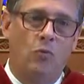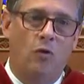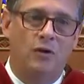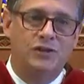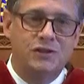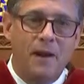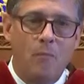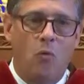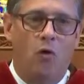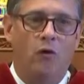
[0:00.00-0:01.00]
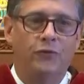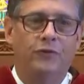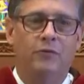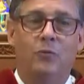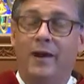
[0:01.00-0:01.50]
or stem walls
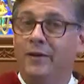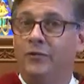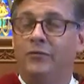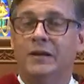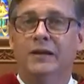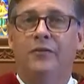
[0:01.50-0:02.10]
that raise